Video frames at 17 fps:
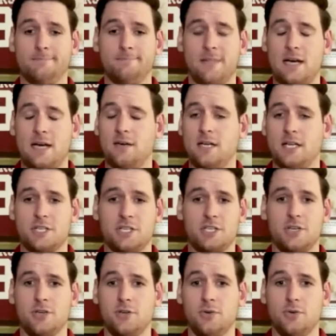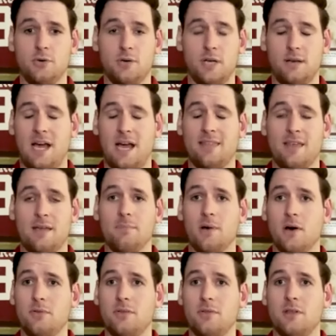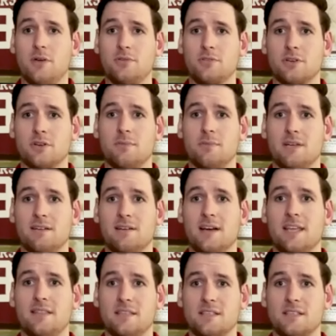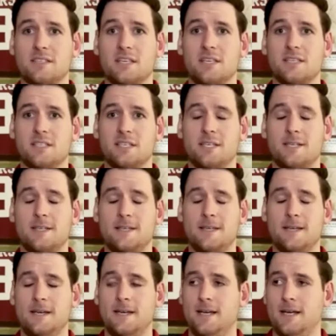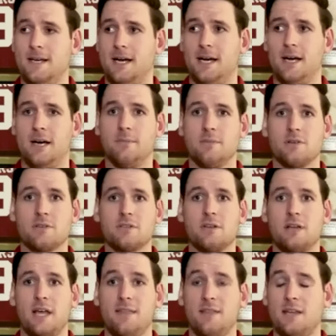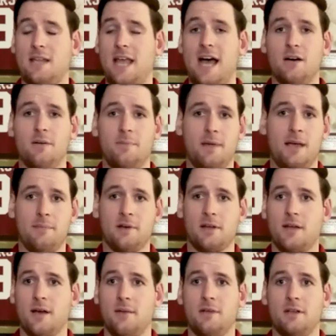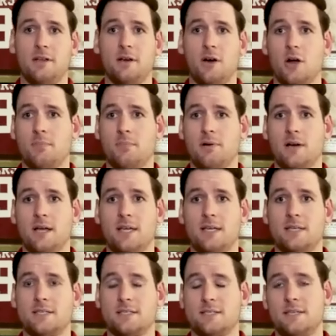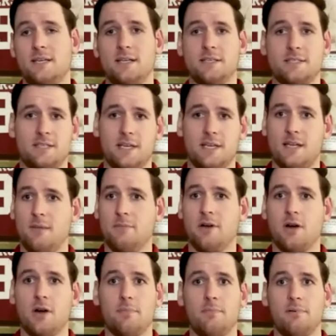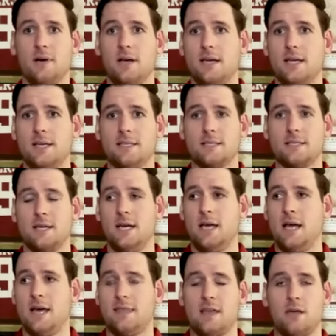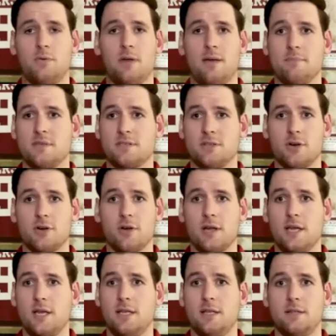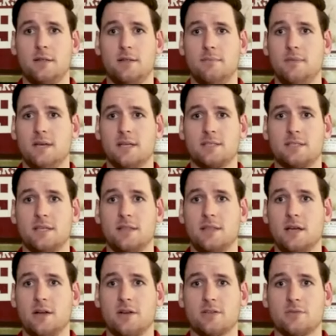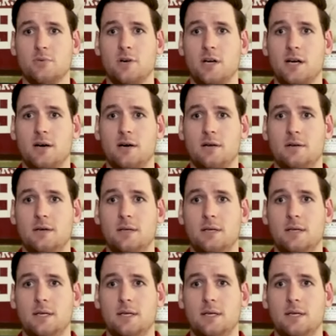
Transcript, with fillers: LSU, and I think both of those are going to be late in the season. And then Alabama coming to our place, Tennessee coming to our place. I think we have Missouri mixed in there as well.